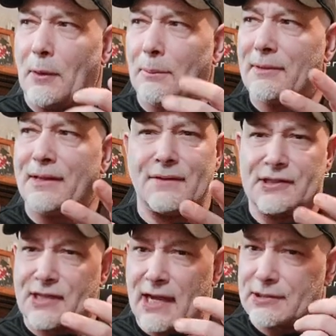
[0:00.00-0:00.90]
I don't believe
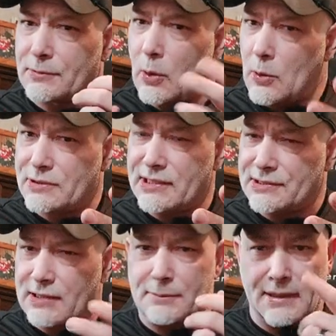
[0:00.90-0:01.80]
these guys were
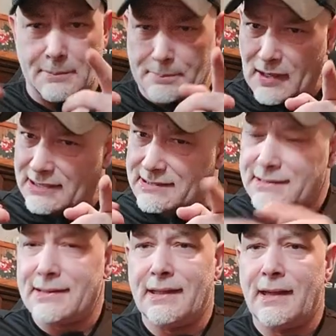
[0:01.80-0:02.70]
hoaxing somebody, but
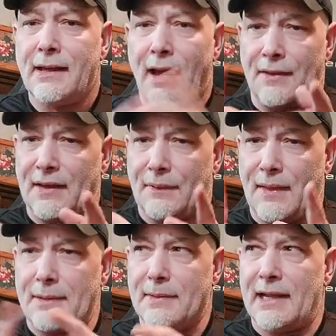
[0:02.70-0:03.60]
I think
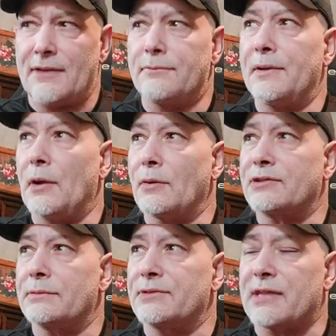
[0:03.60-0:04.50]
they may have been
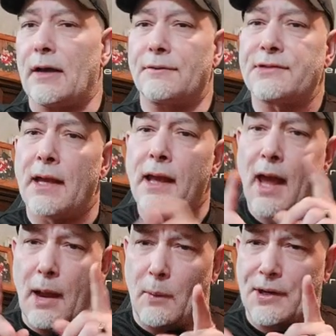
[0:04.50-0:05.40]
hoaxed themselves.
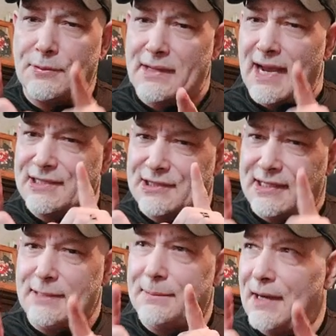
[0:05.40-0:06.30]
I want you guys to
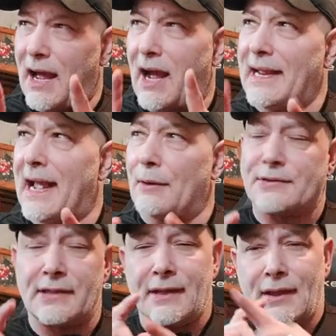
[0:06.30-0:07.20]
keep an eye
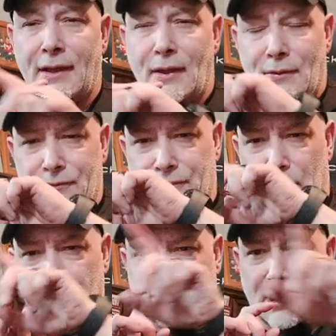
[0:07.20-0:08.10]
out for
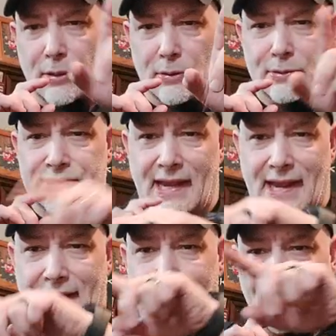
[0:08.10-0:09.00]
those toes
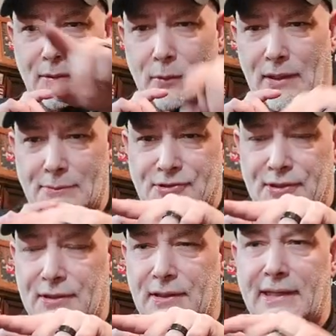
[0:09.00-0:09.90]
and when I'm
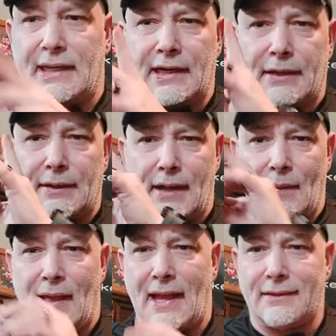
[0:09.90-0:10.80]
circling here,
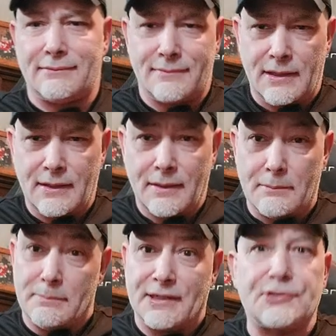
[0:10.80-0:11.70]
uh, that
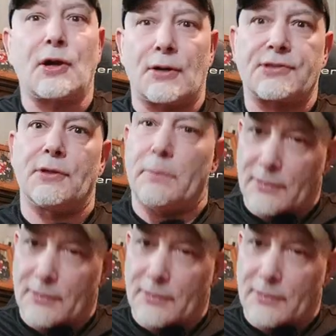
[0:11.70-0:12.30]
mid tarsal